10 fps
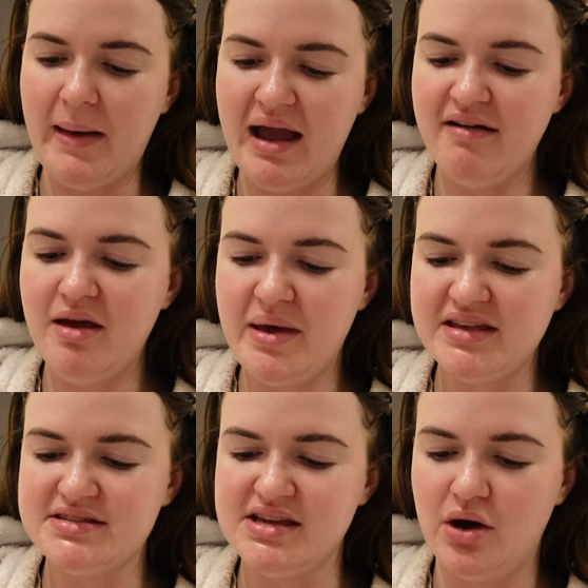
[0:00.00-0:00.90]
Barrier
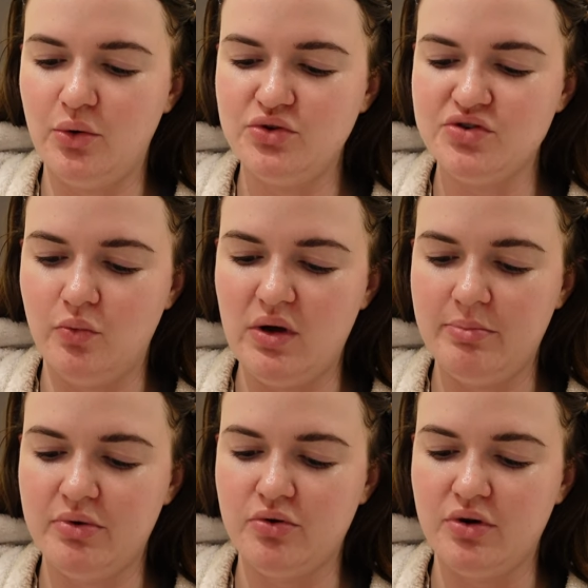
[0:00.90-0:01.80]
Bestie Ultra
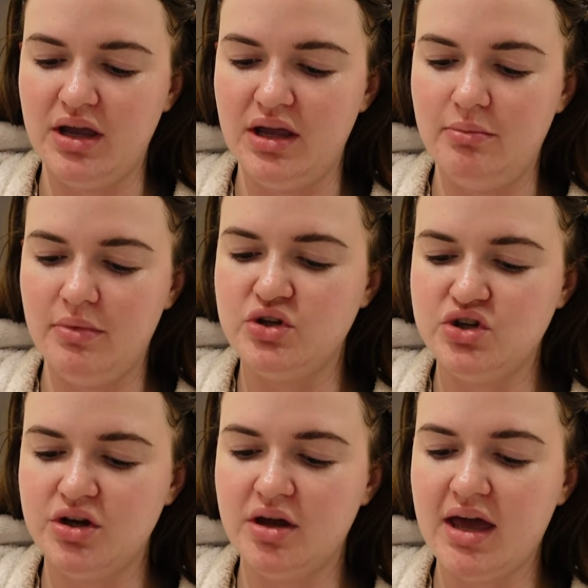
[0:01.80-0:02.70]
Whip Cream, the
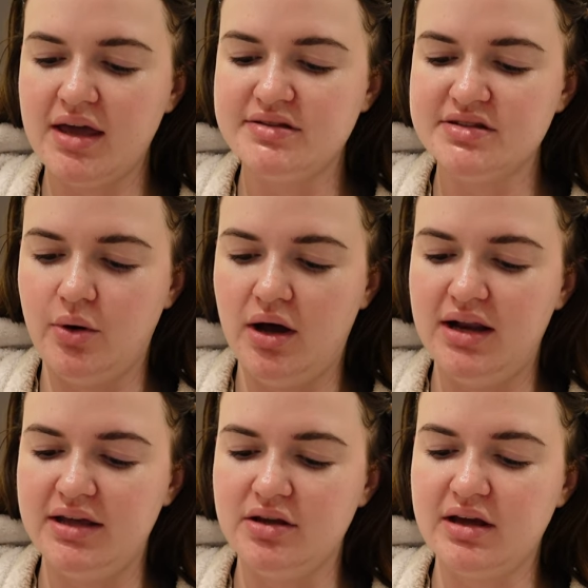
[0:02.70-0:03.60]
Sugarcane
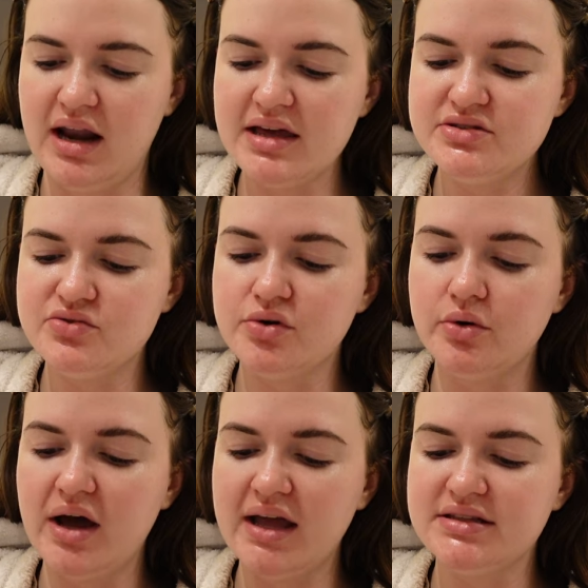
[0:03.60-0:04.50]
Squalane
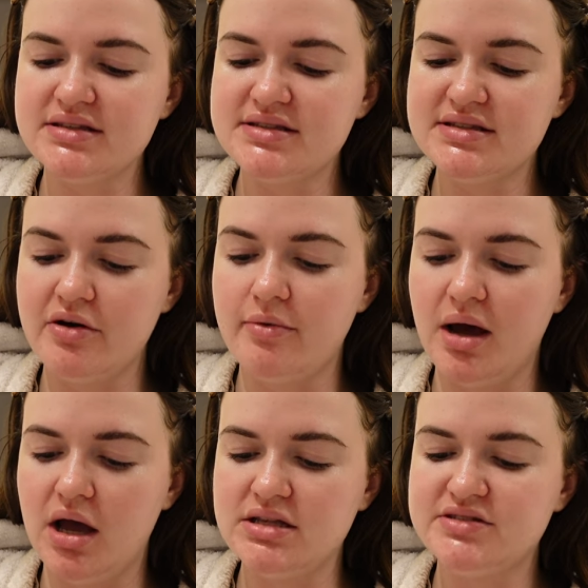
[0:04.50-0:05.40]
Cholesterol and
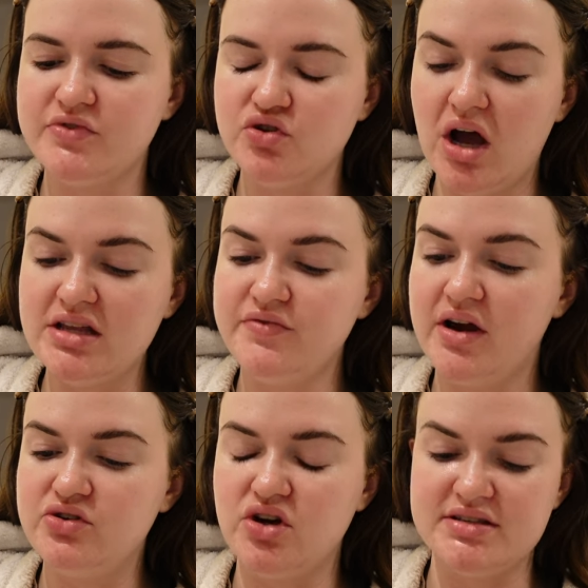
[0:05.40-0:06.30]
Ceramides for dry to
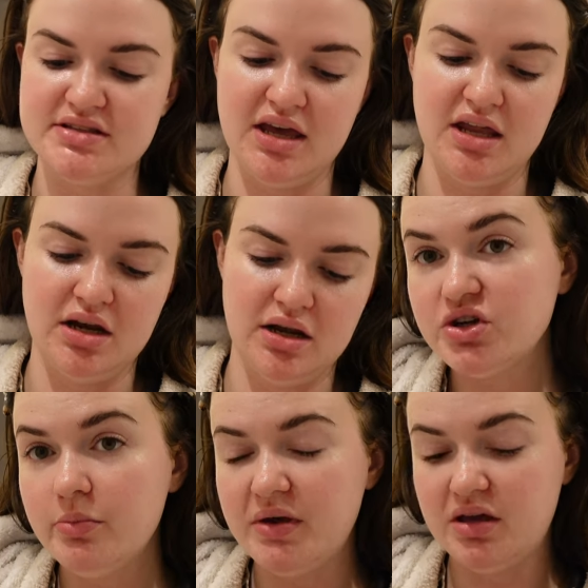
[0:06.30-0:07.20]
very dry skin, which
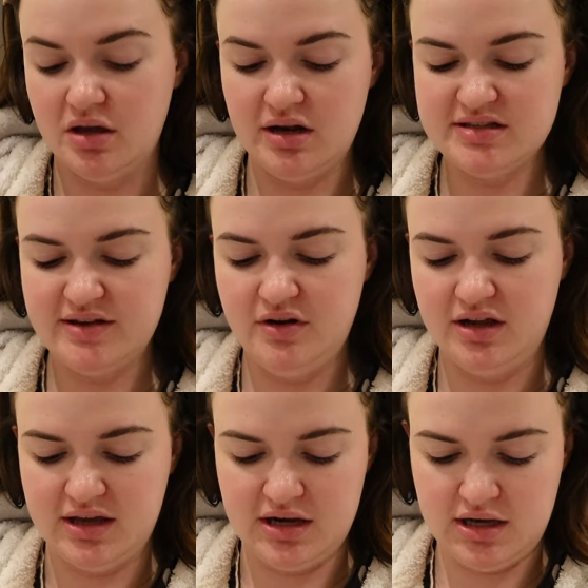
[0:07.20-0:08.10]
could be good. Let's have a
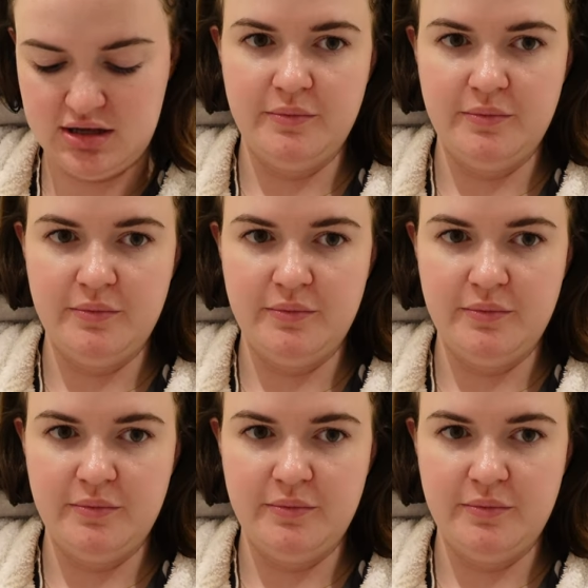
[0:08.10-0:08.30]
look at it.